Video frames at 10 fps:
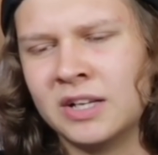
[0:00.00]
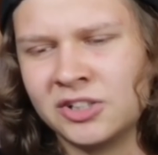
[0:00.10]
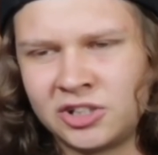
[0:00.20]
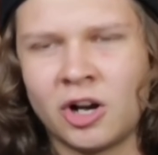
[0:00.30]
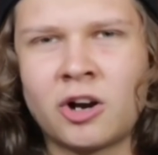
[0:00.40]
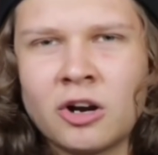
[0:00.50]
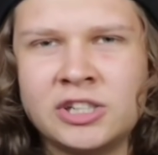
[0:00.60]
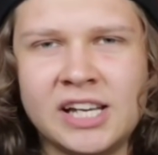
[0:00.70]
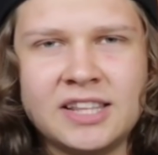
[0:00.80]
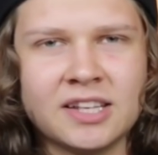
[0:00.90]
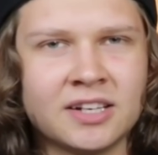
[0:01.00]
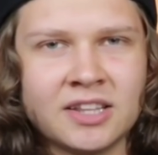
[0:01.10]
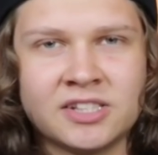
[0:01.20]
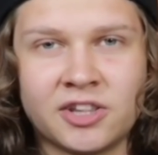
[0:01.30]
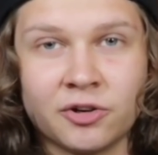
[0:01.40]
sunk our teeth into
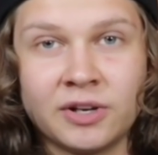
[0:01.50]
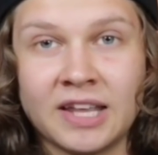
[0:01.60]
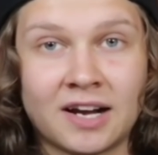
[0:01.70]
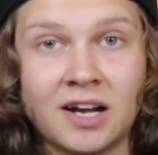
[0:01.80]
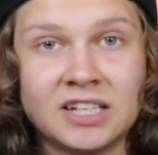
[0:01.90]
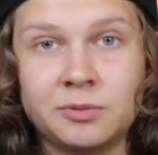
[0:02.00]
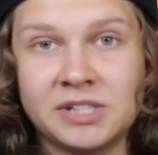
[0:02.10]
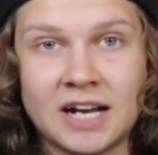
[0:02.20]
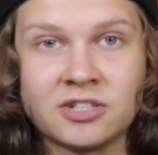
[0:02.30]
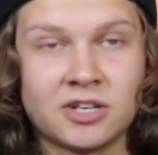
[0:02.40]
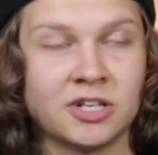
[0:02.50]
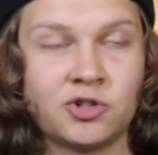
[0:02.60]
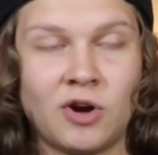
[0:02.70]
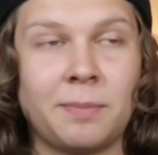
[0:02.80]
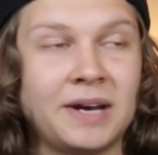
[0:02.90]
this theory that Kanye was actually going to
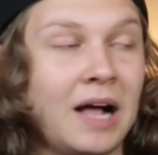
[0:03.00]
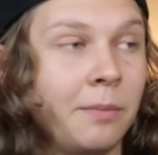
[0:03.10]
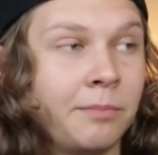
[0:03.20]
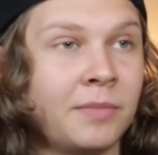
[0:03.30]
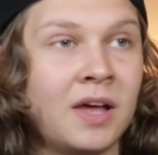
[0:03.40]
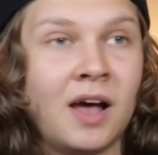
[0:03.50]
drop an album